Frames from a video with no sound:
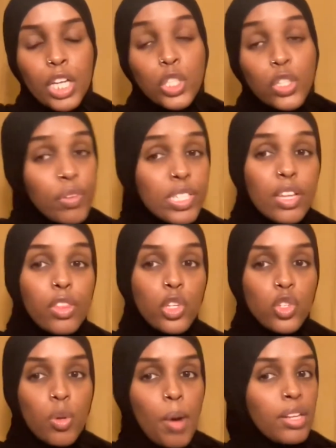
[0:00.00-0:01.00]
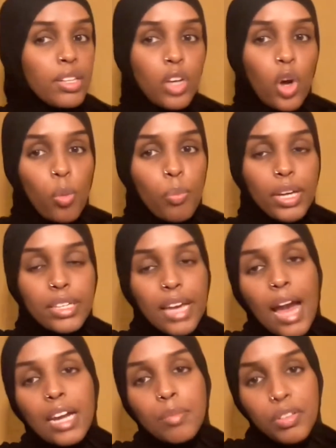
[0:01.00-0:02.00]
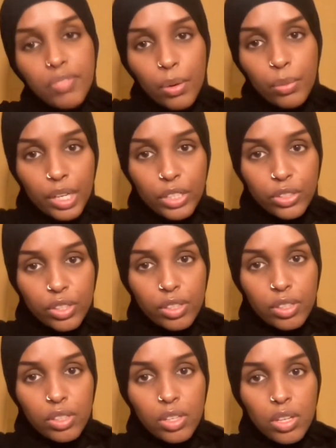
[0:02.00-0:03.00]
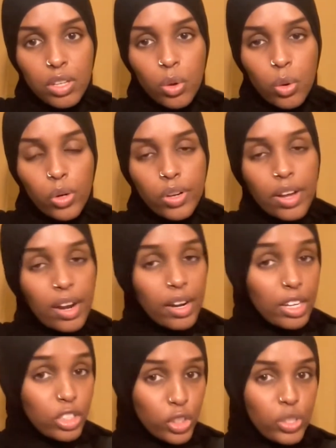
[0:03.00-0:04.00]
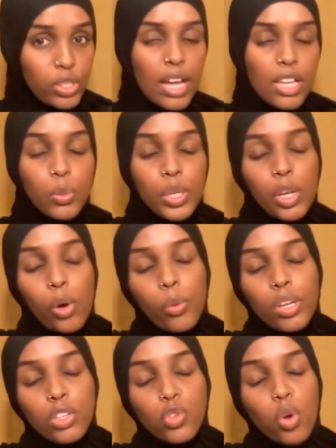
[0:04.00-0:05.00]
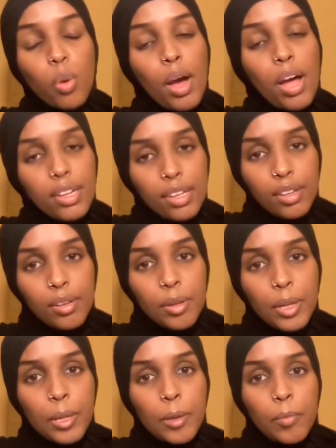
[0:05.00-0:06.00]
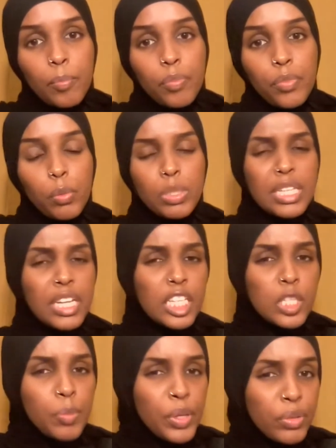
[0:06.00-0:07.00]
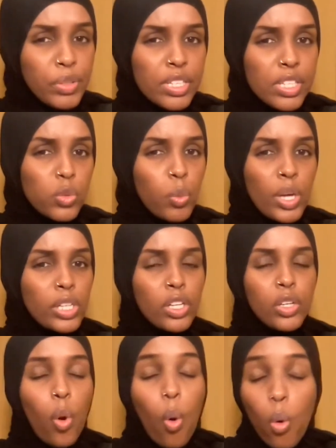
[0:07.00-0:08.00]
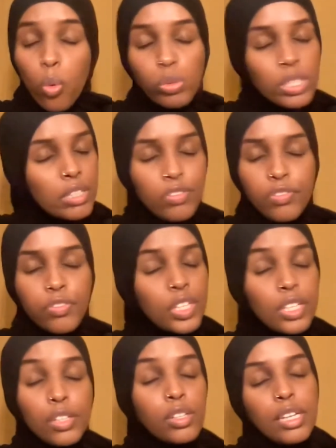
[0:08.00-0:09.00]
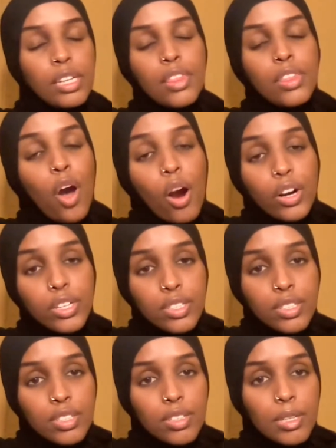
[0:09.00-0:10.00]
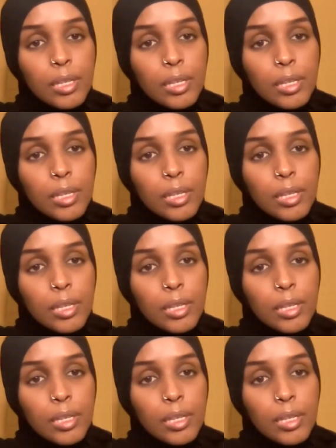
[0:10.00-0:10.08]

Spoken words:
To visit the Somali Hope Academy Foundation, or Rajo as we know in Somali, was an experience one could only feel in the heart.